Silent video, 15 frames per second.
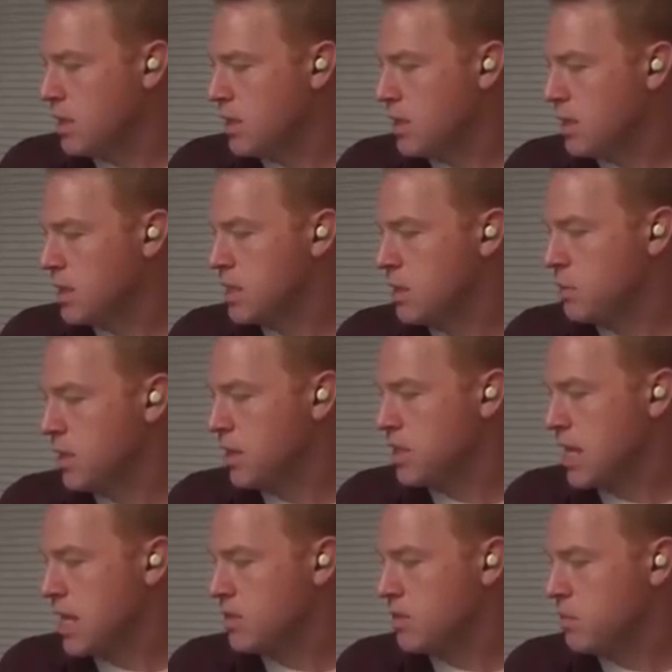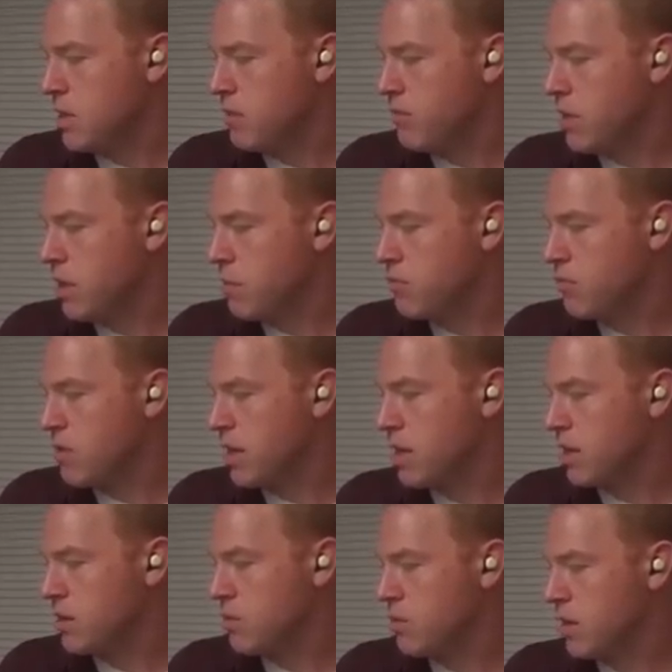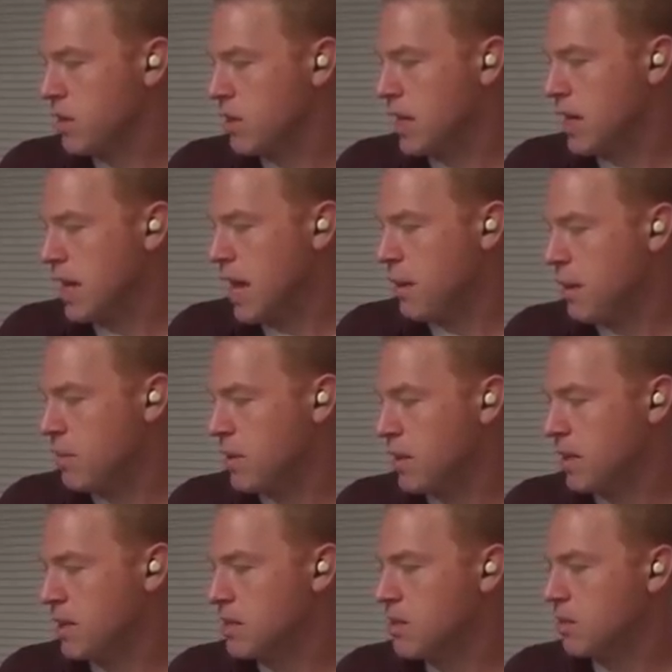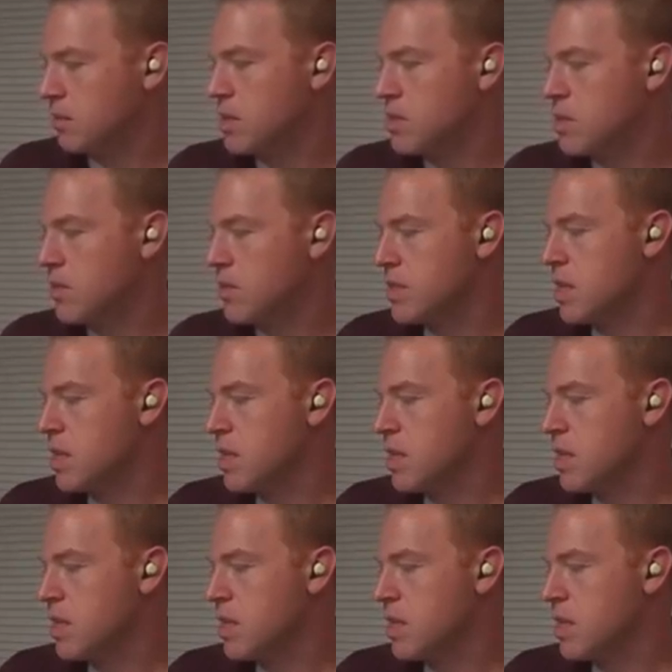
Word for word: does the pitch have to be for a product or an app? or about a consulting service?